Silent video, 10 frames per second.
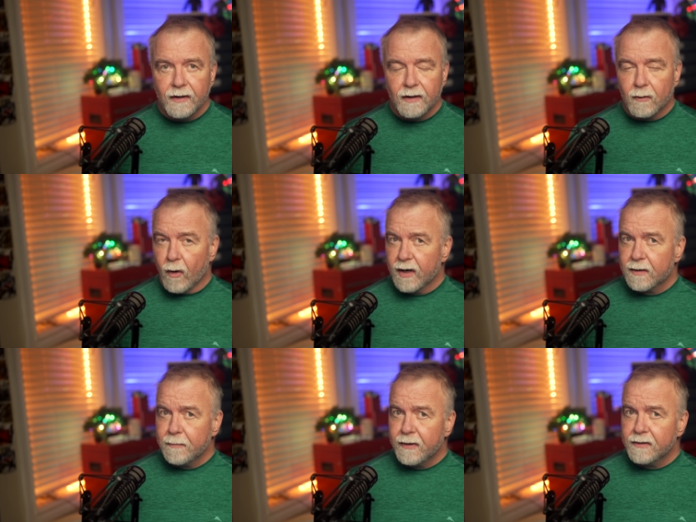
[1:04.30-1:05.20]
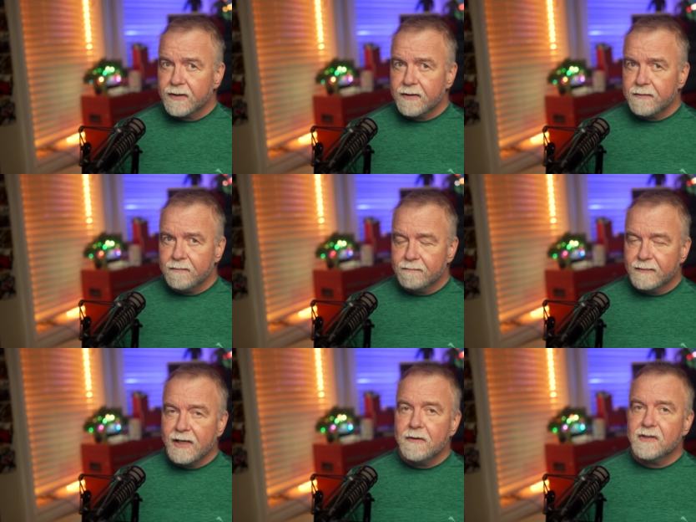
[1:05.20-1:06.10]
Quantum computers, though,
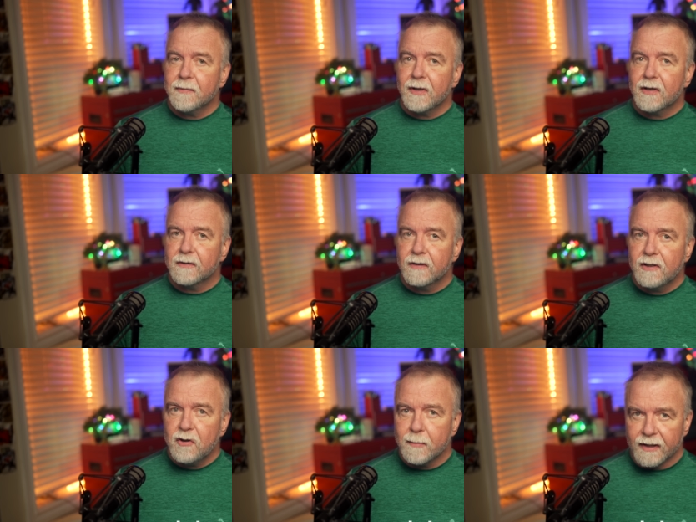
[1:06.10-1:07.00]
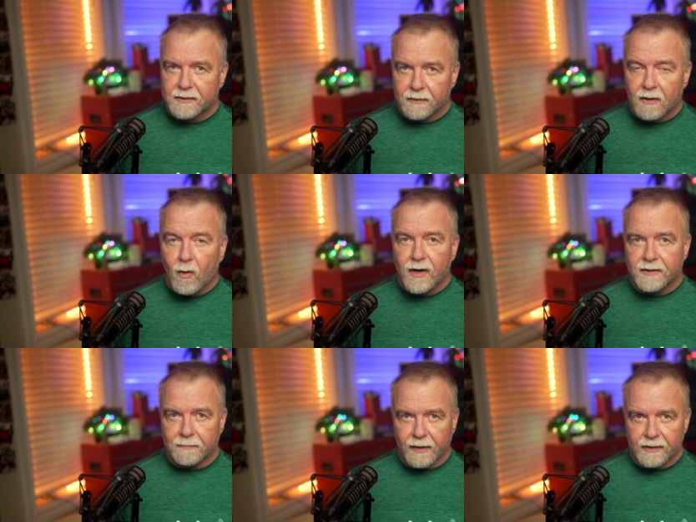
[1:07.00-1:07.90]
they use something called qubits or
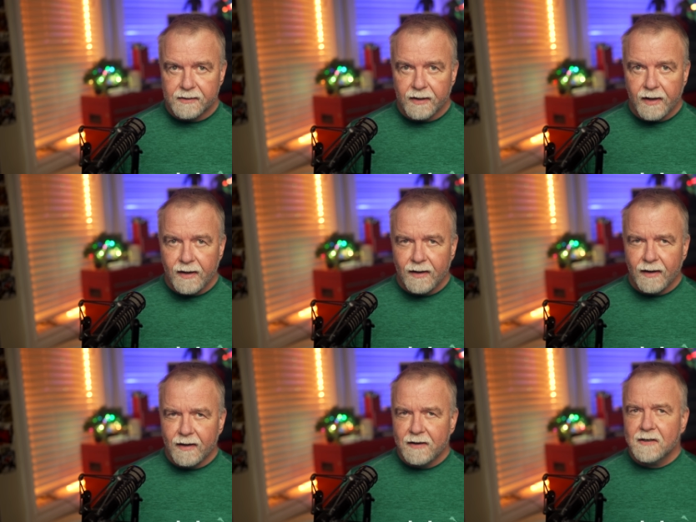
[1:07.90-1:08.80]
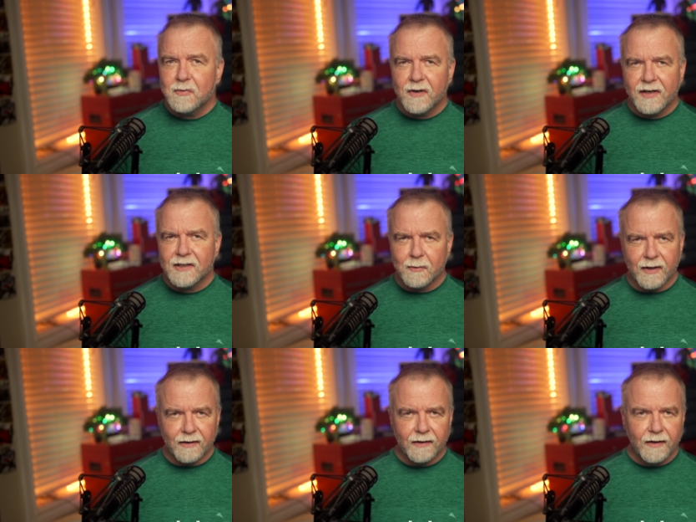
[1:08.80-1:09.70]
quantum bits. And here's where it gets
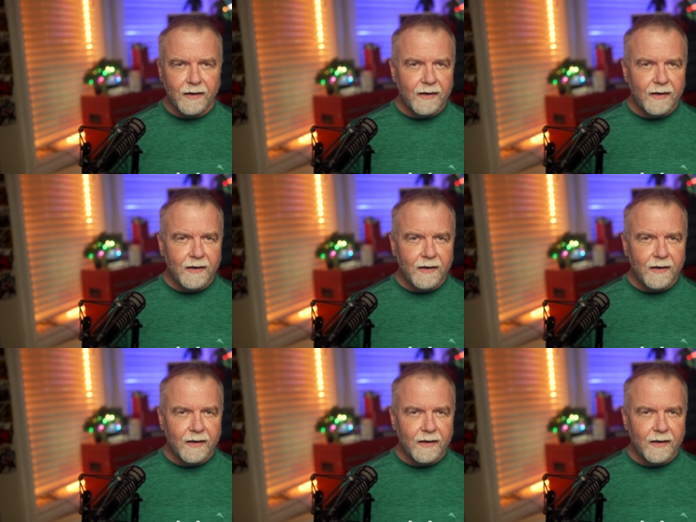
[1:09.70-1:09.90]
weird.